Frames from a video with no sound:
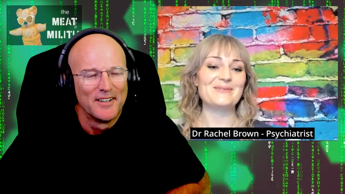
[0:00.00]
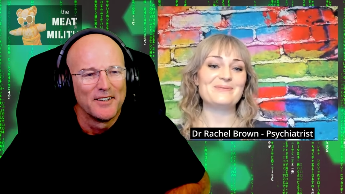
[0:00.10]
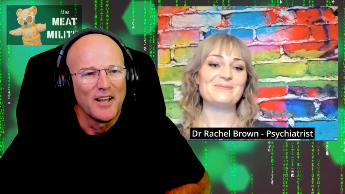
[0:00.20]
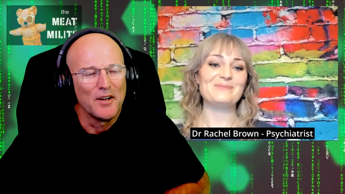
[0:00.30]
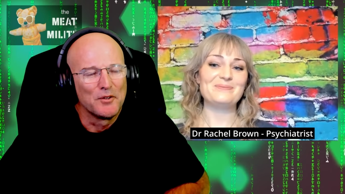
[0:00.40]

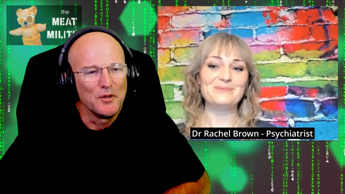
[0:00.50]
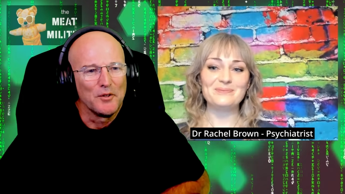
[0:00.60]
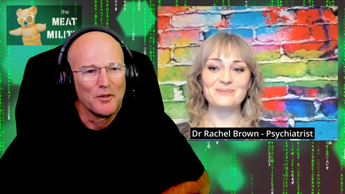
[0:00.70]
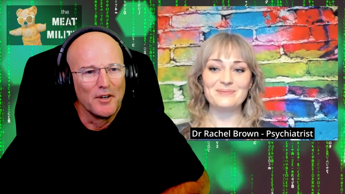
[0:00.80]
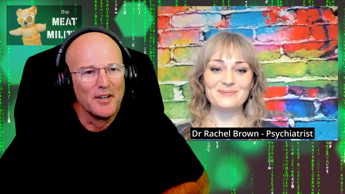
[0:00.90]
Speaker 1: No,
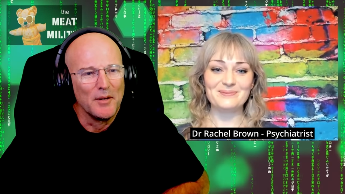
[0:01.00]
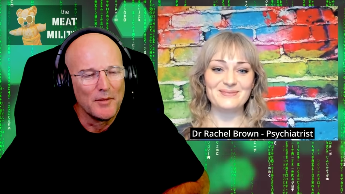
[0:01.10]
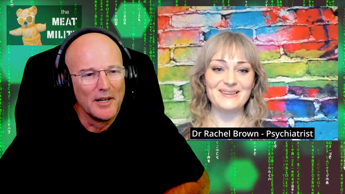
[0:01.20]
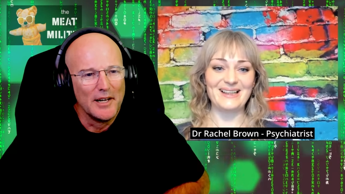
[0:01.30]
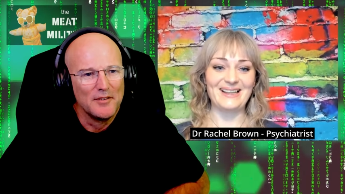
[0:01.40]
good. All right,
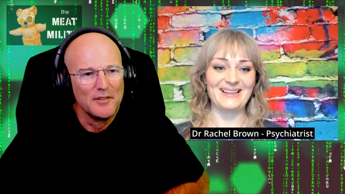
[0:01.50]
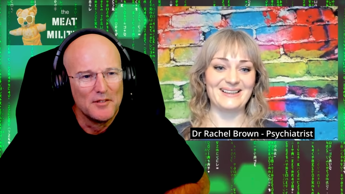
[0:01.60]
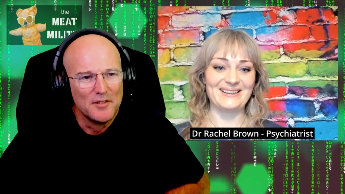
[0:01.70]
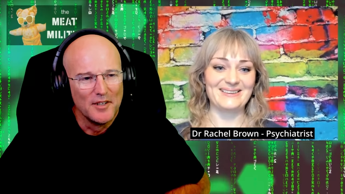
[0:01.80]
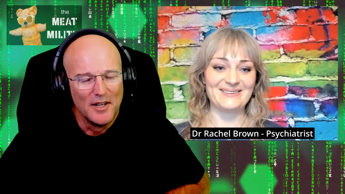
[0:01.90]
I'm glad
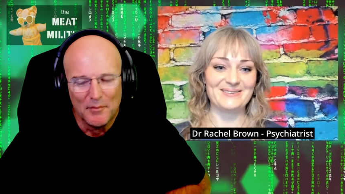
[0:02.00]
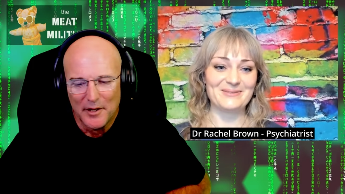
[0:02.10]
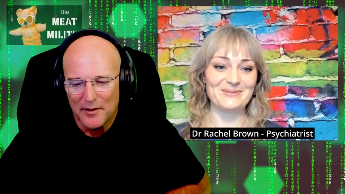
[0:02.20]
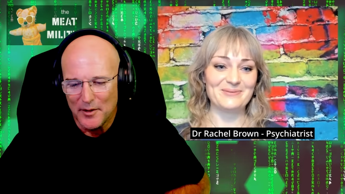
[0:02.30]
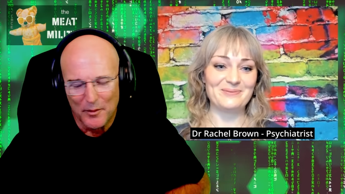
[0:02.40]
that uh, I'm
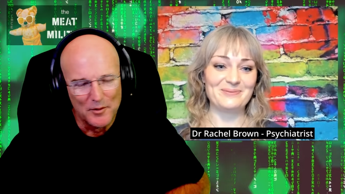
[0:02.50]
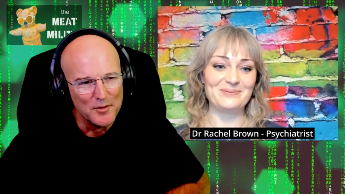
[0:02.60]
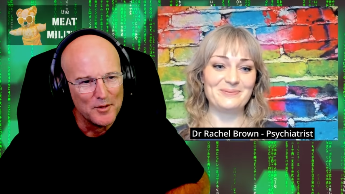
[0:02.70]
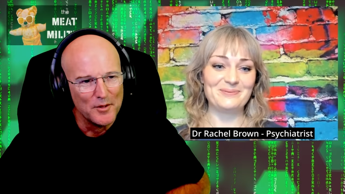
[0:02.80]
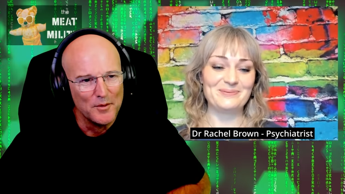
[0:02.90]
glad that it
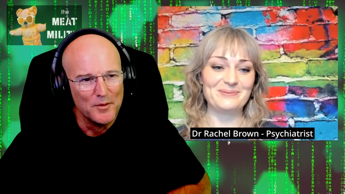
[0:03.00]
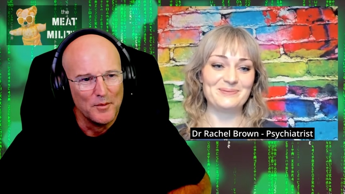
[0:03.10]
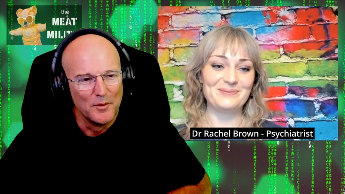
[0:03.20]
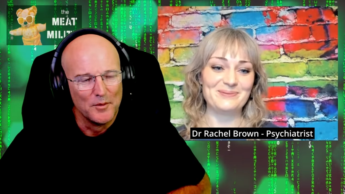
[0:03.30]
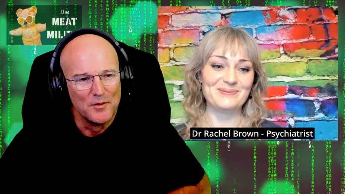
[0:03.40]
wasn't
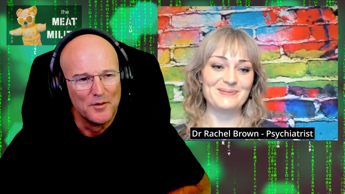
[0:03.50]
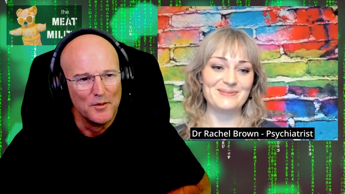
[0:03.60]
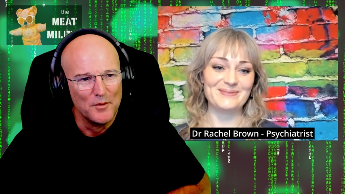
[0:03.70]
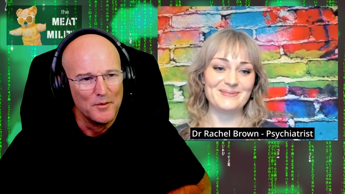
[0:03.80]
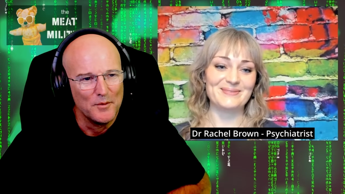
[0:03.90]
too wasn't
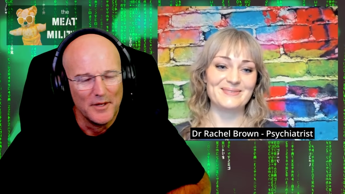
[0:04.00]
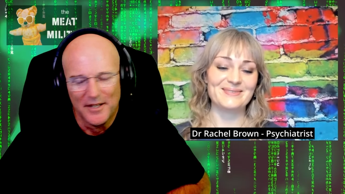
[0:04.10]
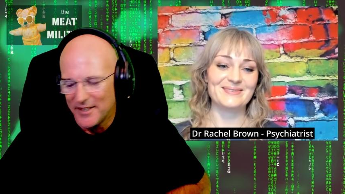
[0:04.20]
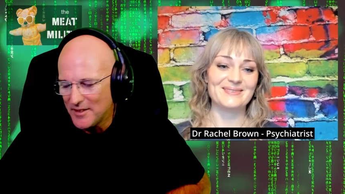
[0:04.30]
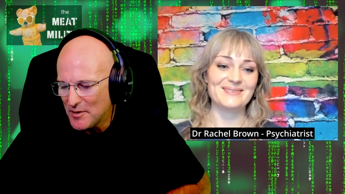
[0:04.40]
too
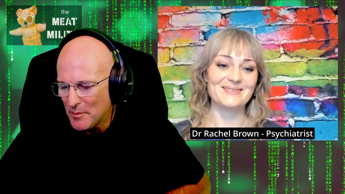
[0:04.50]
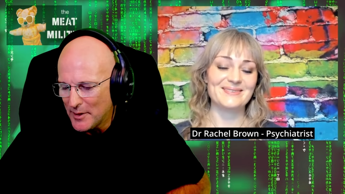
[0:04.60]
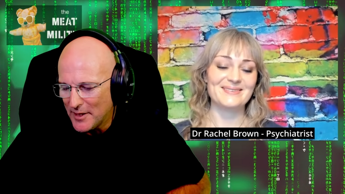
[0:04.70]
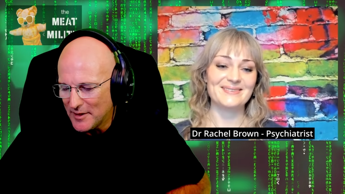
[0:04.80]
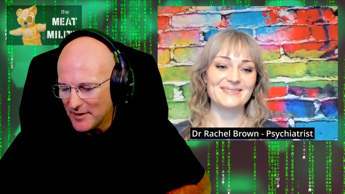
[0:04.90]
uh,
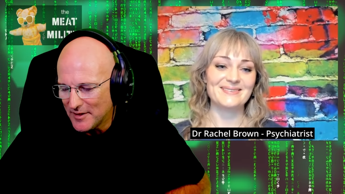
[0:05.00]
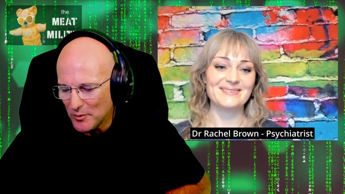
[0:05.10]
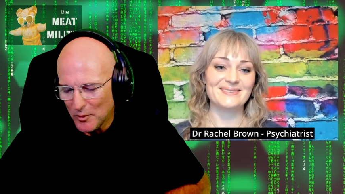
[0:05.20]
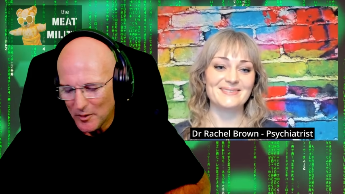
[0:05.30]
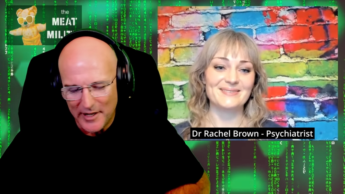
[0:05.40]
intimidating and
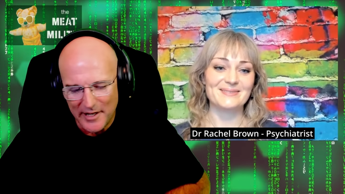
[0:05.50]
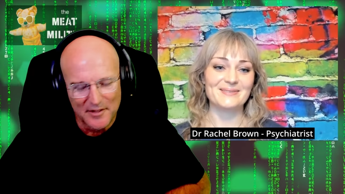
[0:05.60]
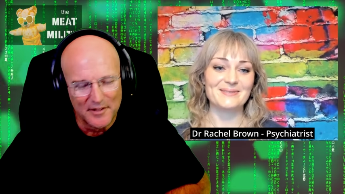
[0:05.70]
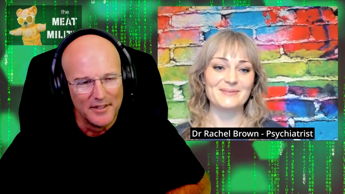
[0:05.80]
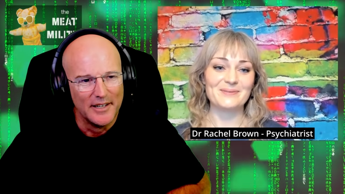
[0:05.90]
all of
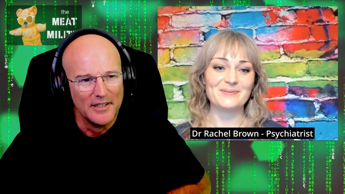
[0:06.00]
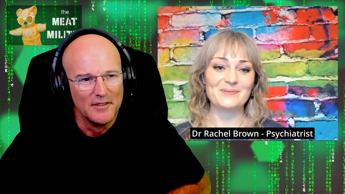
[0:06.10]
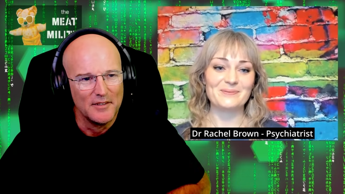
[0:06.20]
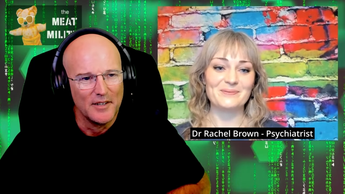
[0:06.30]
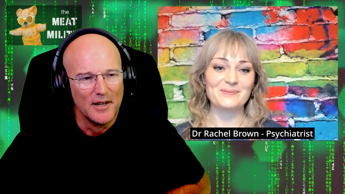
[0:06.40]
that.
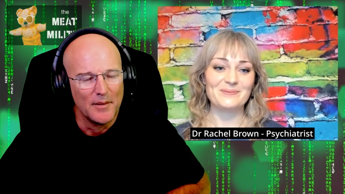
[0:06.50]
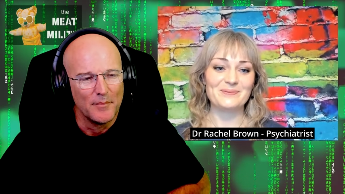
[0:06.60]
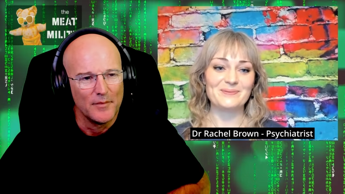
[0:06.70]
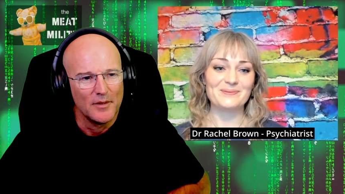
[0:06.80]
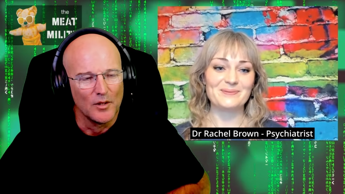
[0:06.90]
And
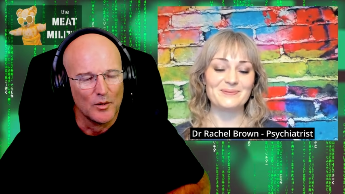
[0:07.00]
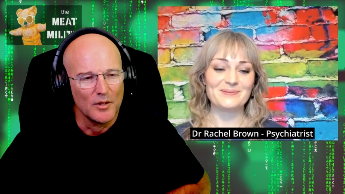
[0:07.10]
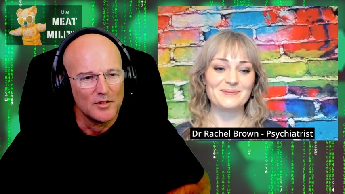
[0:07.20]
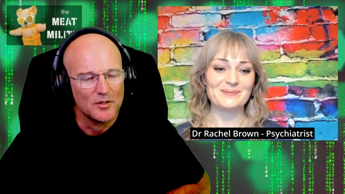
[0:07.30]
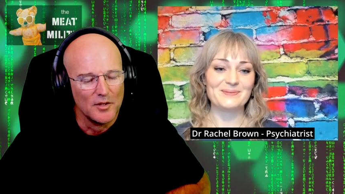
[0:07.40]
um, look,
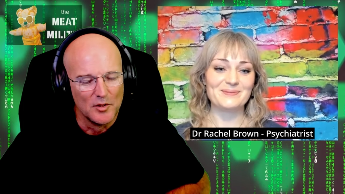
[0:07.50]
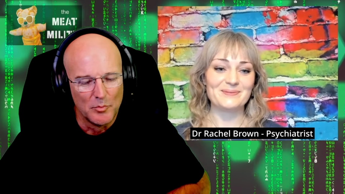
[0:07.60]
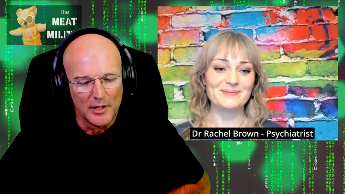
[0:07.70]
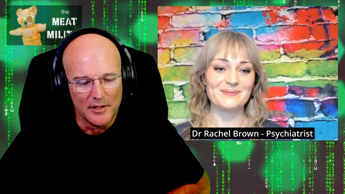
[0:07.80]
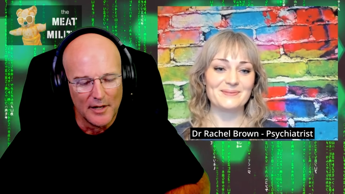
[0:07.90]
it's it's
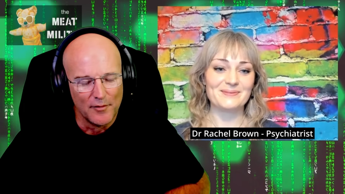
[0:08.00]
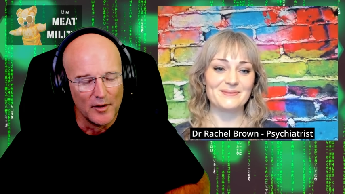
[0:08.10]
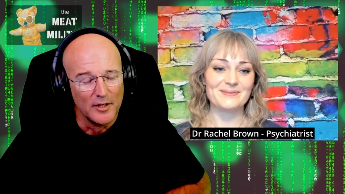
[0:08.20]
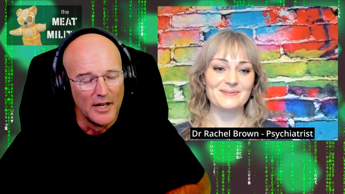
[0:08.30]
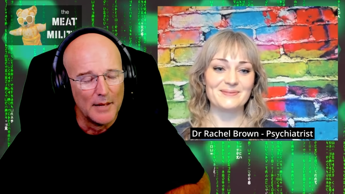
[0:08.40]
been
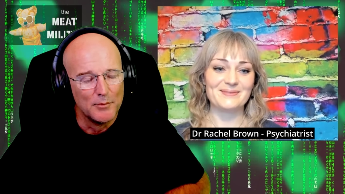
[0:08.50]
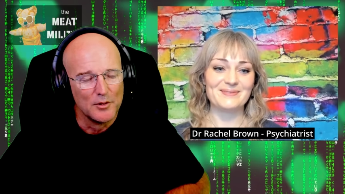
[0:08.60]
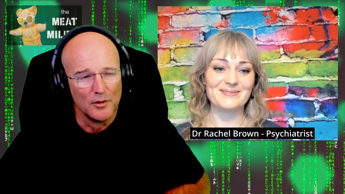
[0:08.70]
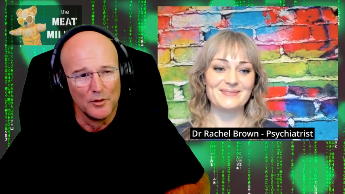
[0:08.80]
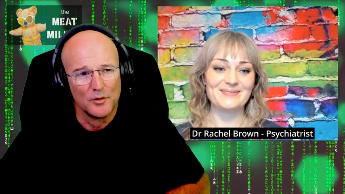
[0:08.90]
an
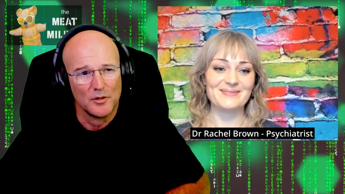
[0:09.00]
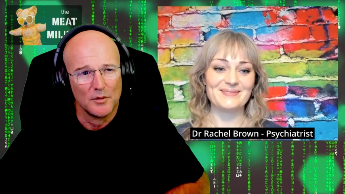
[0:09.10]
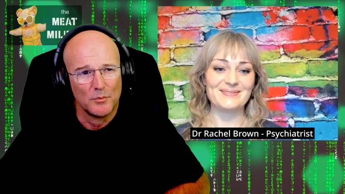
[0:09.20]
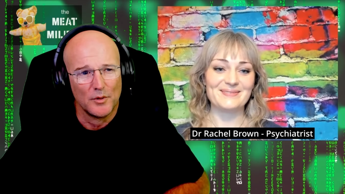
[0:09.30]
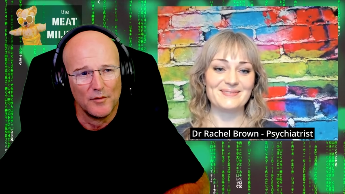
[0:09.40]
absolute
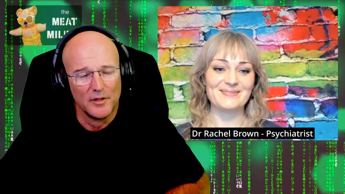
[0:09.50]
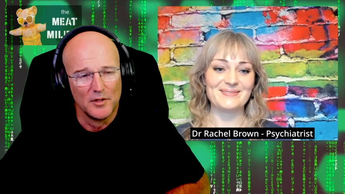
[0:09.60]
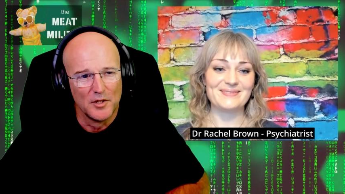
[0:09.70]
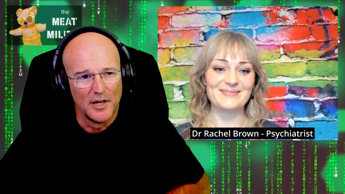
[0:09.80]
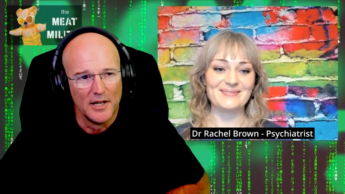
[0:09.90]

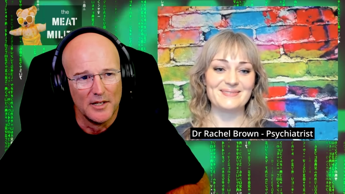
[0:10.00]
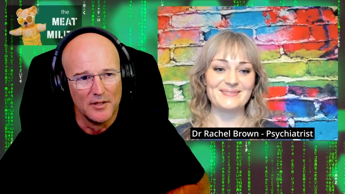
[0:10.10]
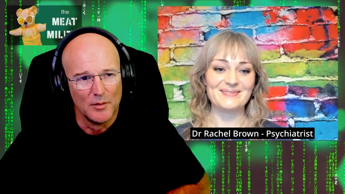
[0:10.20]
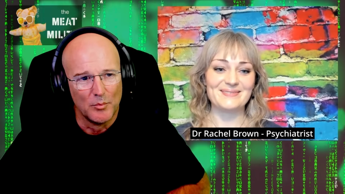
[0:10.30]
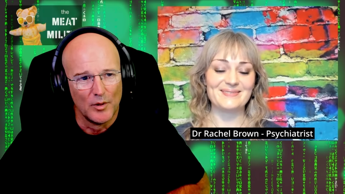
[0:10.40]
privilege
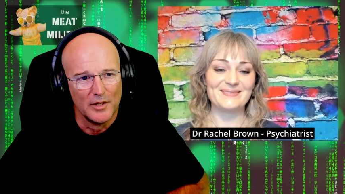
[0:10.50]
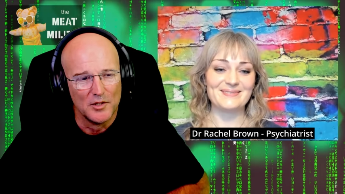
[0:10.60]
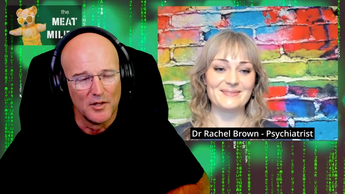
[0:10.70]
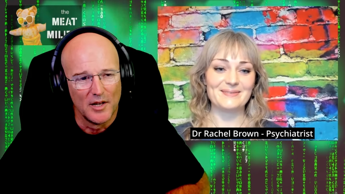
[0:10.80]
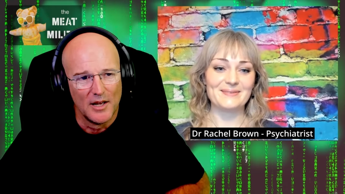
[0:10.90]
and
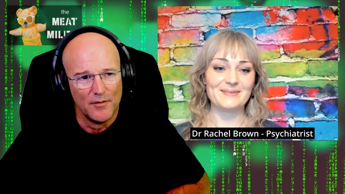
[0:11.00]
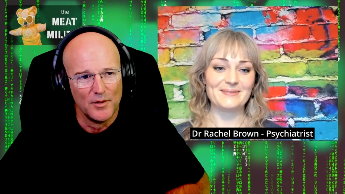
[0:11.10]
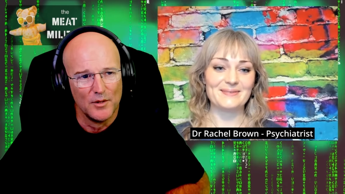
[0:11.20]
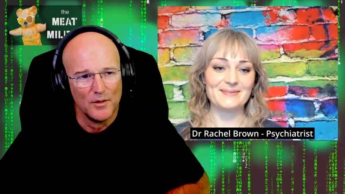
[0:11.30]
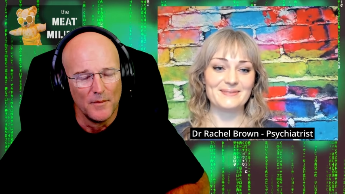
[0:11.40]
pleasure to have
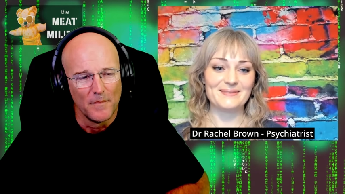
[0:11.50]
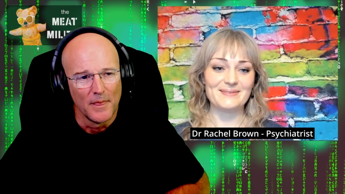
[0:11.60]
you.